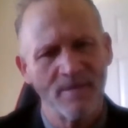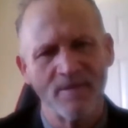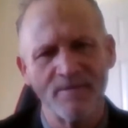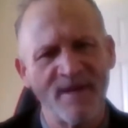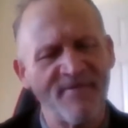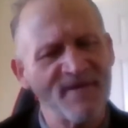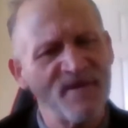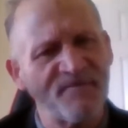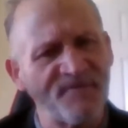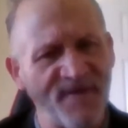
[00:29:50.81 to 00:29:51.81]
Love
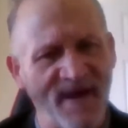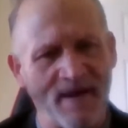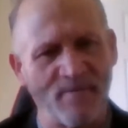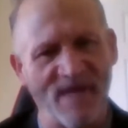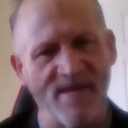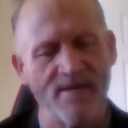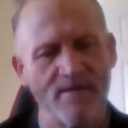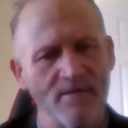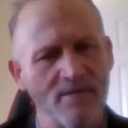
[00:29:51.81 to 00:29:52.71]
on your family.